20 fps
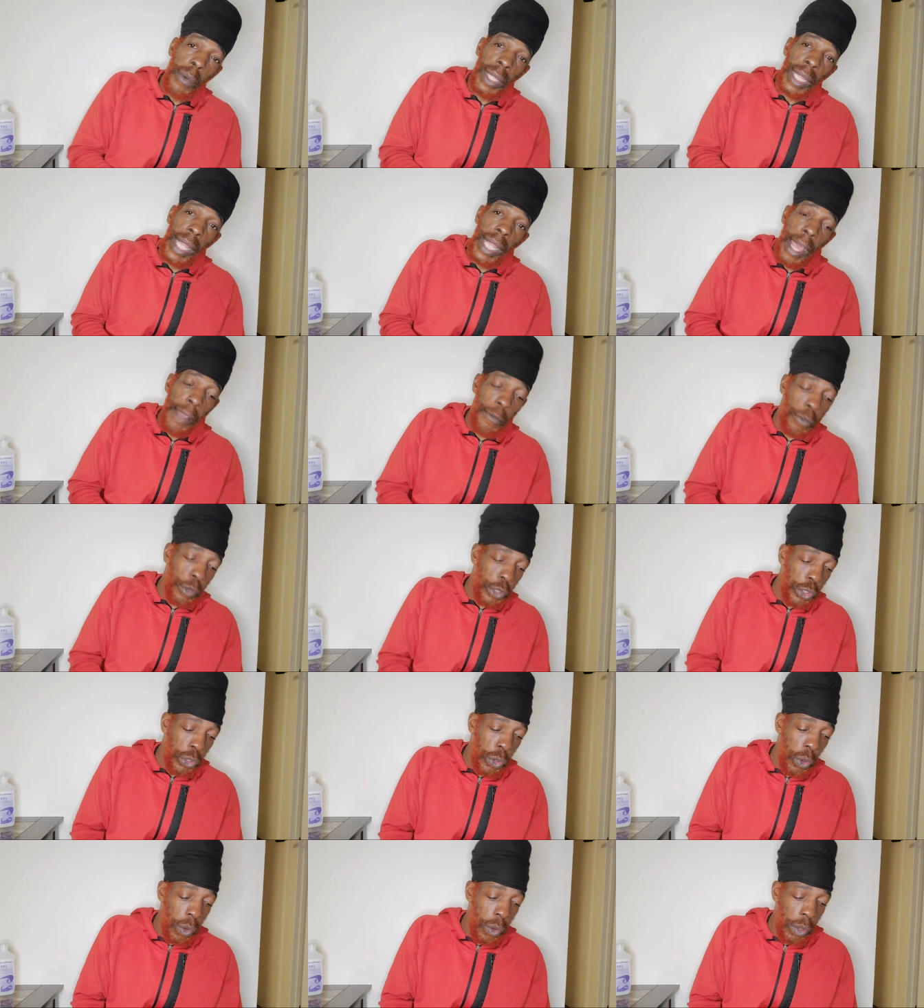live with
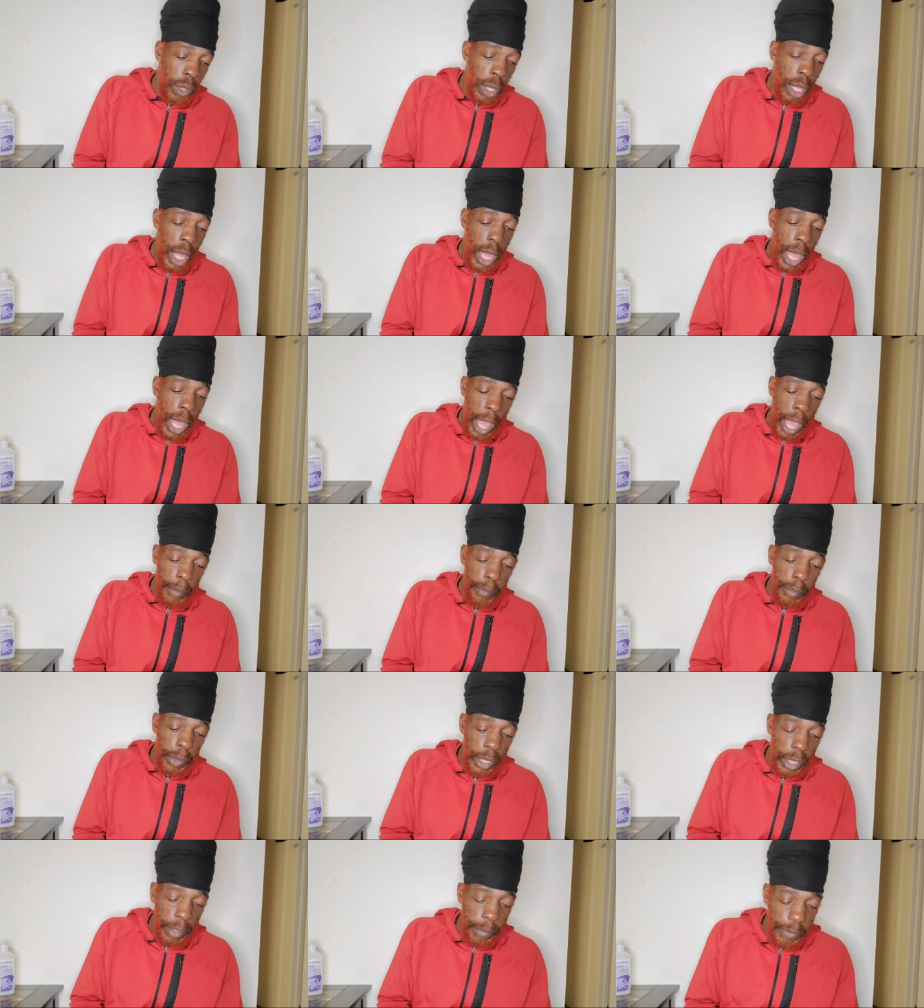y'all. I've
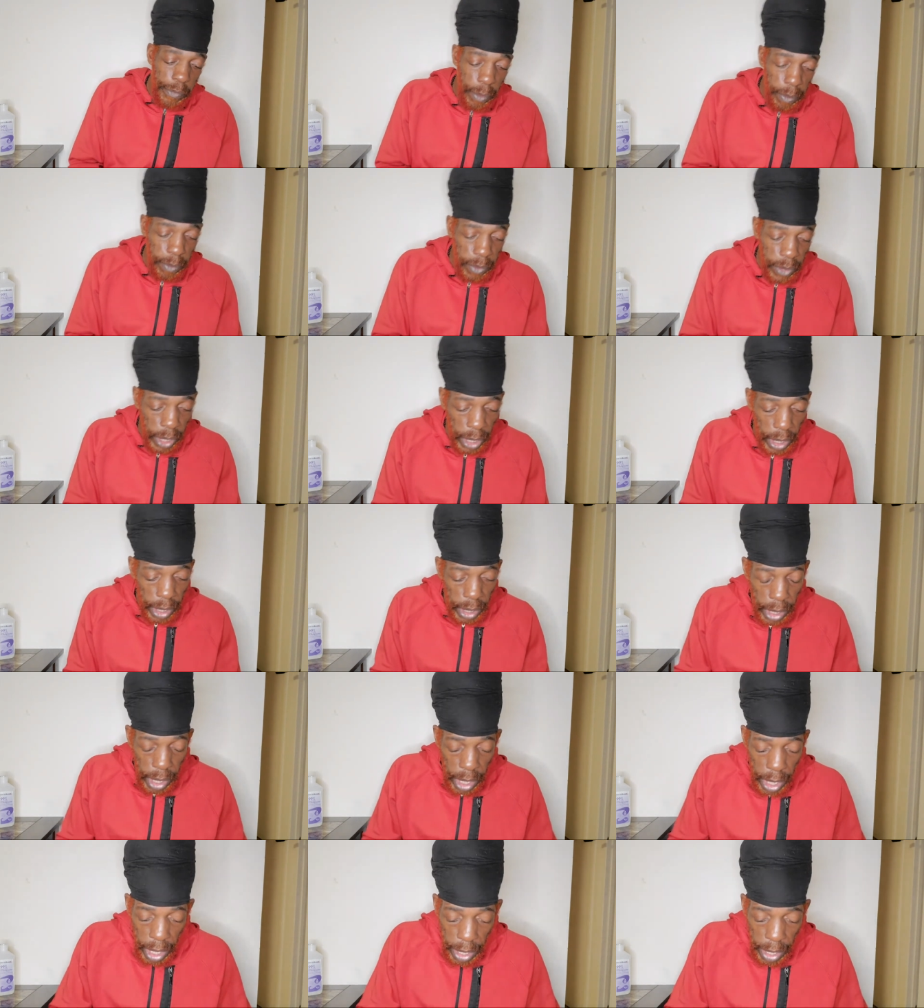been up from since